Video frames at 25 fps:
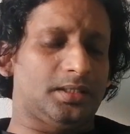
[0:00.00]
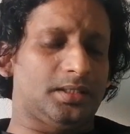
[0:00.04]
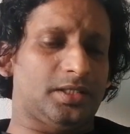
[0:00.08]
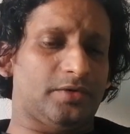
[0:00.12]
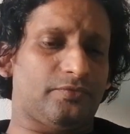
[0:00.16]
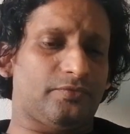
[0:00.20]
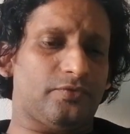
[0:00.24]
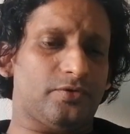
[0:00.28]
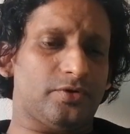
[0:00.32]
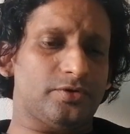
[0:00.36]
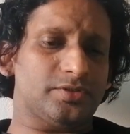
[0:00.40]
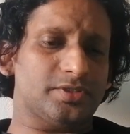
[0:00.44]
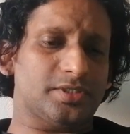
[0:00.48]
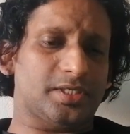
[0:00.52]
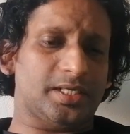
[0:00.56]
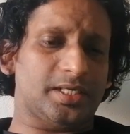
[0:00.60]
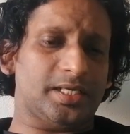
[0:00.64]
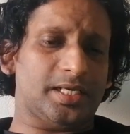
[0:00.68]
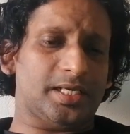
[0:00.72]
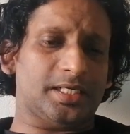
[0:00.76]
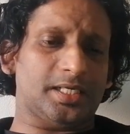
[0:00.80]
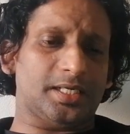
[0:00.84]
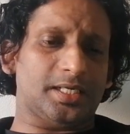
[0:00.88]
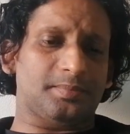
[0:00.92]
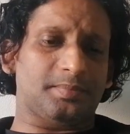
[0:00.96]
the force
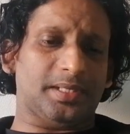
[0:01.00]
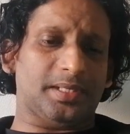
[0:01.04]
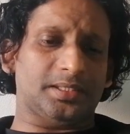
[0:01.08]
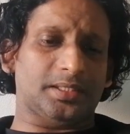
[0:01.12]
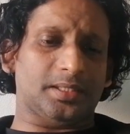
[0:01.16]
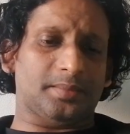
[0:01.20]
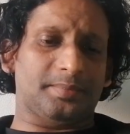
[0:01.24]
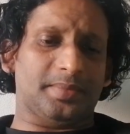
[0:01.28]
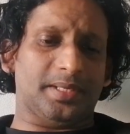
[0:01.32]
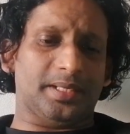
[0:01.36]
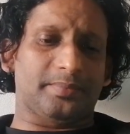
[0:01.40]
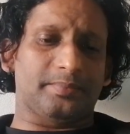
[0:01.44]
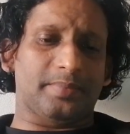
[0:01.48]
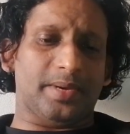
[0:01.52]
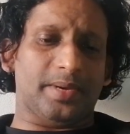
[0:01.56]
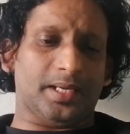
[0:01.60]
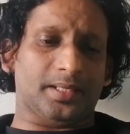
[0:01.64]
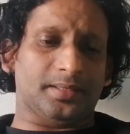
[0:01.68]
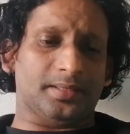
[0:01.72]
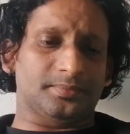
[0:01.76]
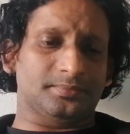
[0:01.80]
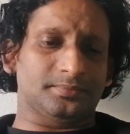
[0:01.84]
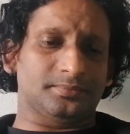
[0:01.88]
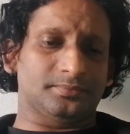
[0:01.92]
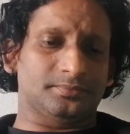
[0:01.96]
created by the Big
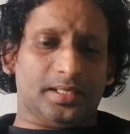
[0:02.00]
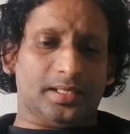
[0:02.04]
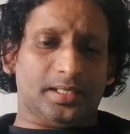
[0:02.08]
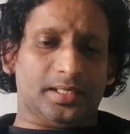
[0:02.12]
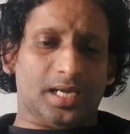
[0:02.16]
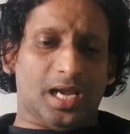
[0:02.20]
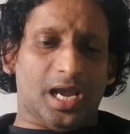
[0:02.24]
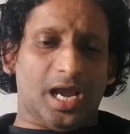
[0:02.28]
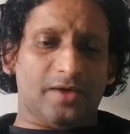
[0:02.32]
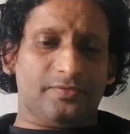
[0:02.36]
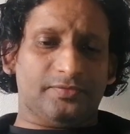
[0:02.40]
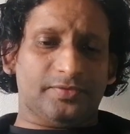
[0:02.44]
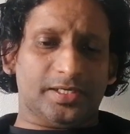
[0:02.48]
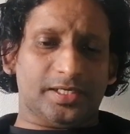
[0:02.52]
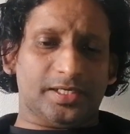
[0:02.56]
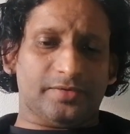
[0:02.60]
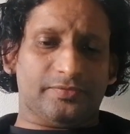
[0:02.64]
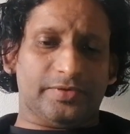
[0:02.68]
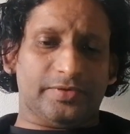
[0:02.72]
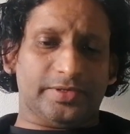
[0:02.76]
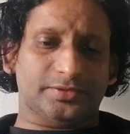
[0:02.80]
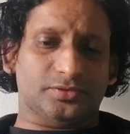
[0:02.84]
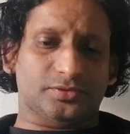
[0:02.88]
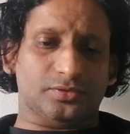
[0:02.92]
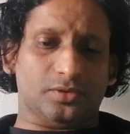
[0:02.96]
Bang and after
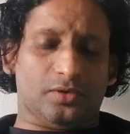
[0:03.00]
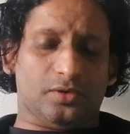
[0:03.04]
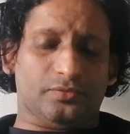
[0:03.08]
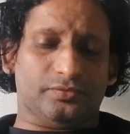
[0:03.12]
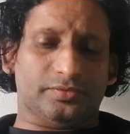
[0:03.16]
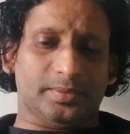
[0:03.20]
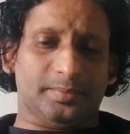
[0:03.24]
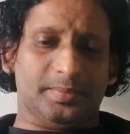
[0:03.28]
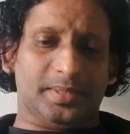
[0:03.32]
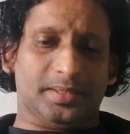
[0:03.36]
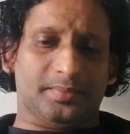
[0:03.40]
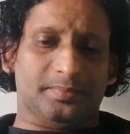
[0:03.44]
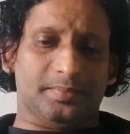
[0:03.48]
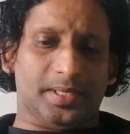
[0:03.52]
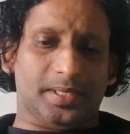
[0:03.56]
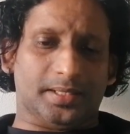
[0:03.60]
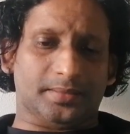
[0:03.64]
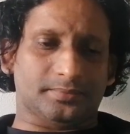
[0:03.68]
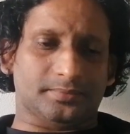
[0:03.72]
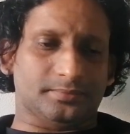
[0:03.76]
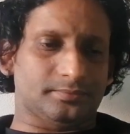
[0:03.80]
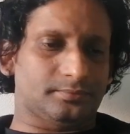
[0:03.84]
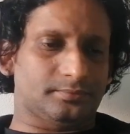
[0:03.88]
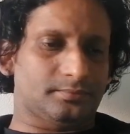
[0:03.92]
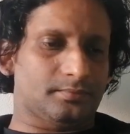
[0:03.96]
effects of the Big Bang.